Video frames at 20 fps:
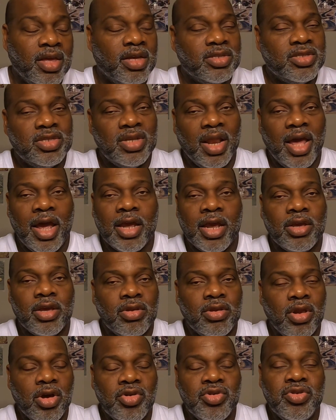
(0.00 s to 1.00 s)
And she's
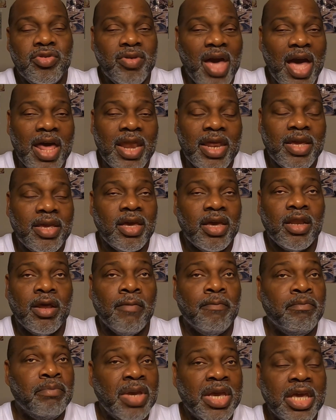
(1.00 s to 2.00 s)
like, you know, you got to get
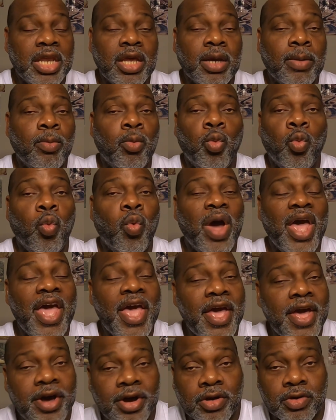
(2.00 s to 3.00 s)
a medium
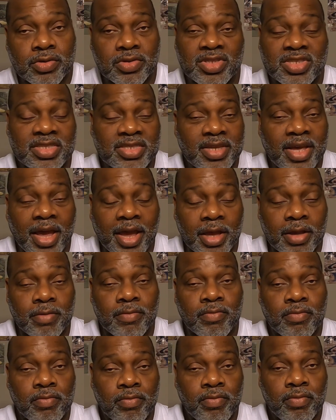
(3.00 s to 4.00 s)
well steak.
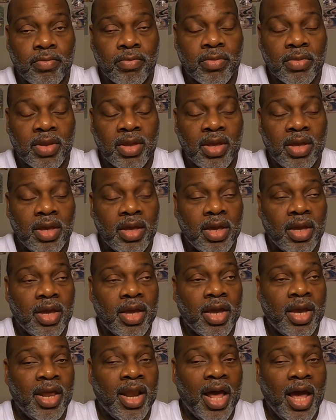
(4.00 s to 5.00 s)

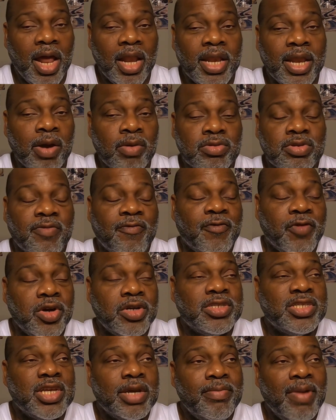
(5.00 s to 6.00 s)
And I, that was the
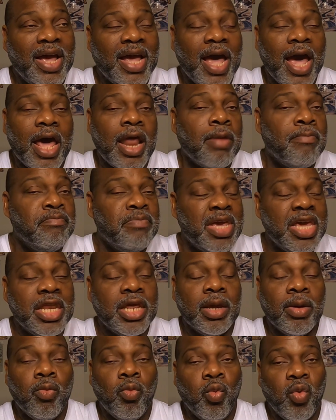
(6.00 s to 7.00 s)
first time I got a
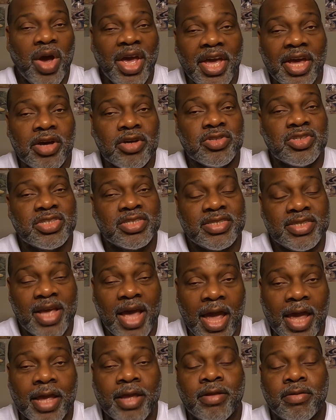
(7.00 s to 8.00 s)
medium well
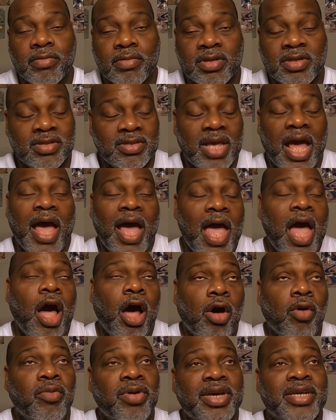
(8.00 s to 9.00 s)
steak. Because I
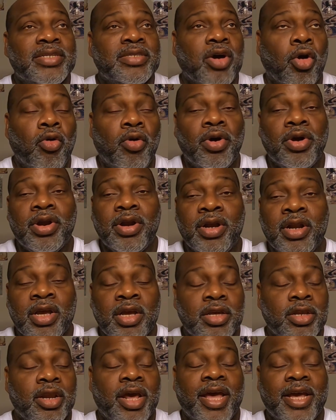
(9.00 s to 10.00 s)
always order,
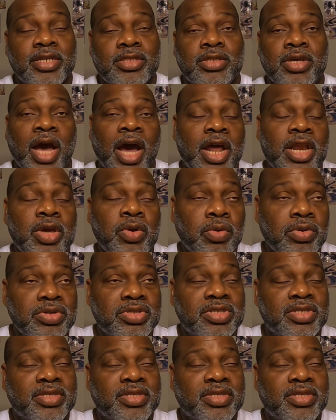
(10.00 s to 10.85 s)
you know, I ask you, how do you want